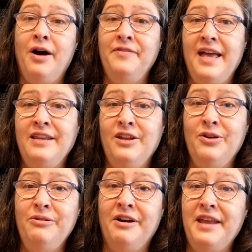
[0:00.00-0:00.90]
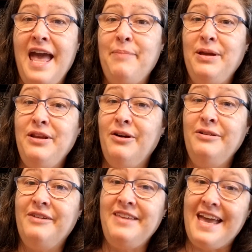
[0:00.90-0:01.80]
that note, on a happy note
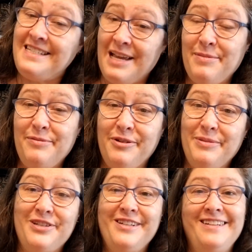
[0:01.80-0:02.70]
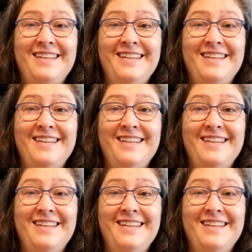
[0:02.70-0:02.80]
of yes, I'm in remission.